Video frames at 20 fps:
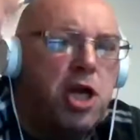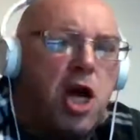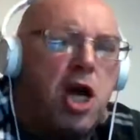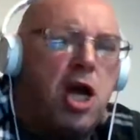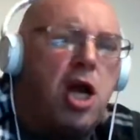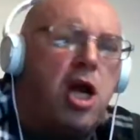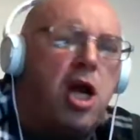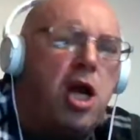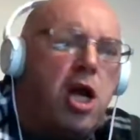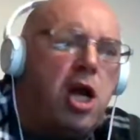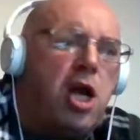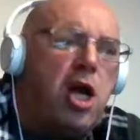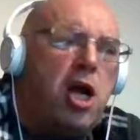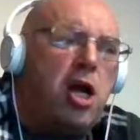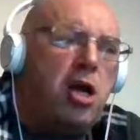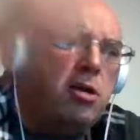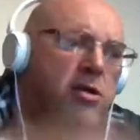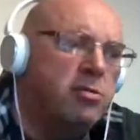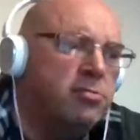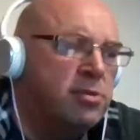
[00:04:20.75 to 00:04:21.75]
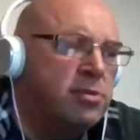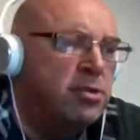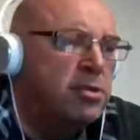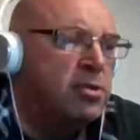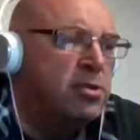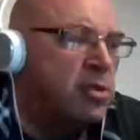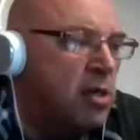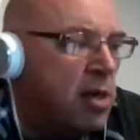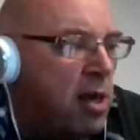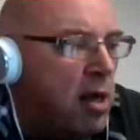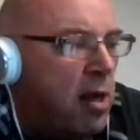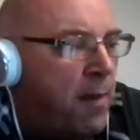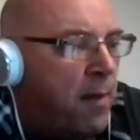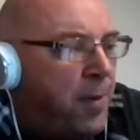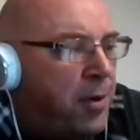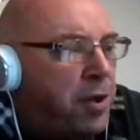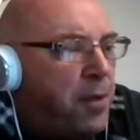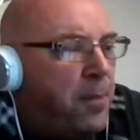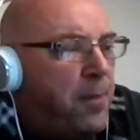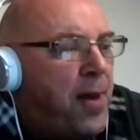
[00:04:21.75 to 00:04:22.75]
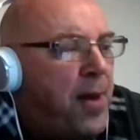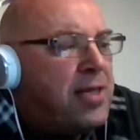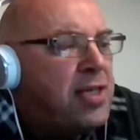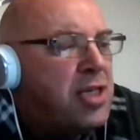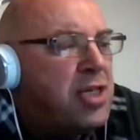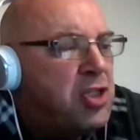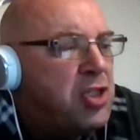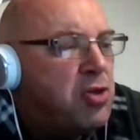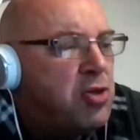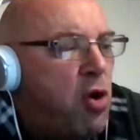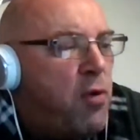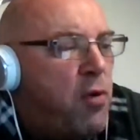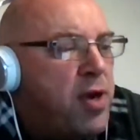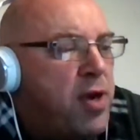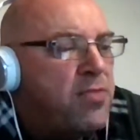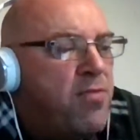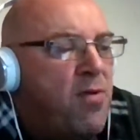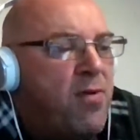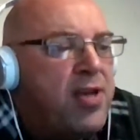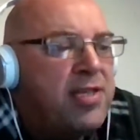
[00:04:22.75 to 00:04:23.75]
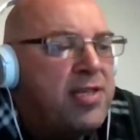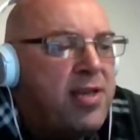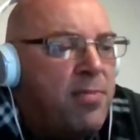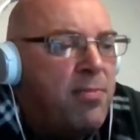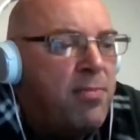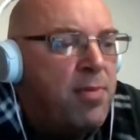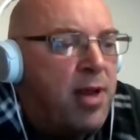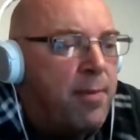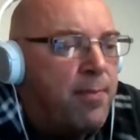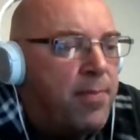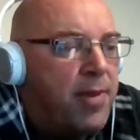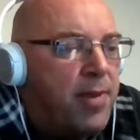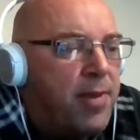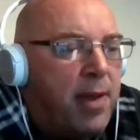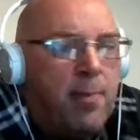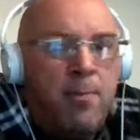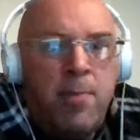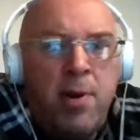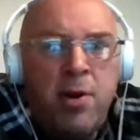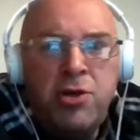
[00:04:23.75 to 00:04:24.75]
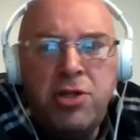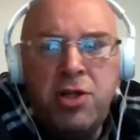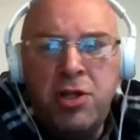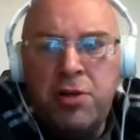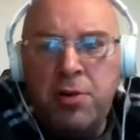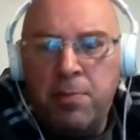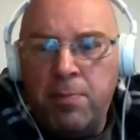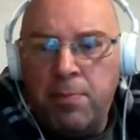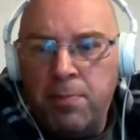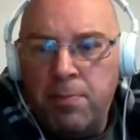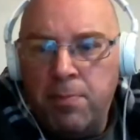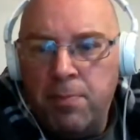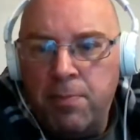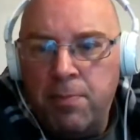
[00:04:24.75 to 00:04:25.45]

The basic story is very similar in most of them.